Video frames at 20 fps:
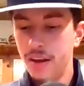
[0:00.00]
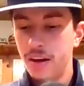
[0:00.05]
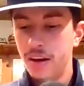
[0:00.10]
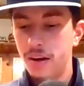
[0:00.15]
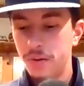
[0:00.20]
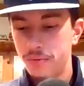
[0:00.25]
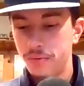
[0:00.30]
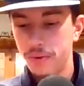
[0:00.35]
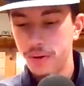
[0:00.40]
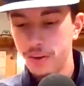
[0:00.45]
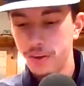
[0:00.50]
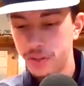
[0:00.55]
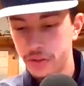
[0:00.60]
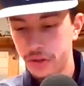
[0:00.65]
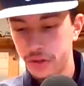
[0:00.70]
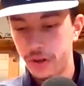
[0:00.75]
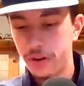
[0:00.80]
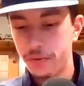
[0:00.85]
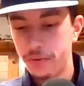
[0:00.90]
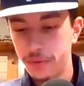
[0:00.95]
I'll finish
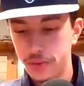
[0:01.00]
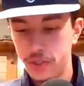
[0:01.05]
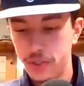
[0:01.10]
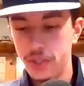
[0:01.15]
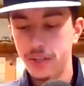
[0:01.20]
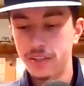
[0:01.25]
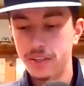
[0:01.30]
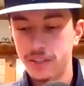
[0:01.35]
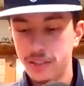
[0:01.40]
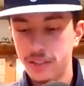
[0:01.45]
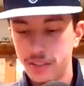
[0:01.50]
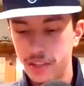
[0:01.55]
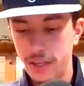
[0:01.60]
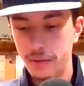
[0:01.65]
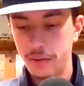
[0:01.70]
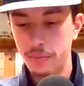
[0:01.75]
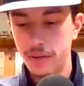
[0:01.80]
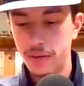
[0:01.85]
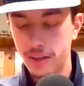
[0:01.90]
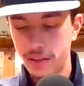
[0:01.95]
it off with Jason
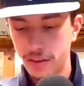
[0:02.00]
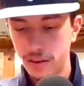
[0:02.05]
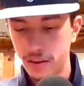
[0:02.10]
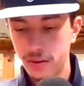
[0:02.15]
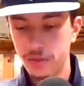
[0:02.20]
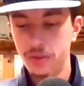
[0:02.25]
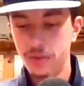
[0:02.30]
D'Amico.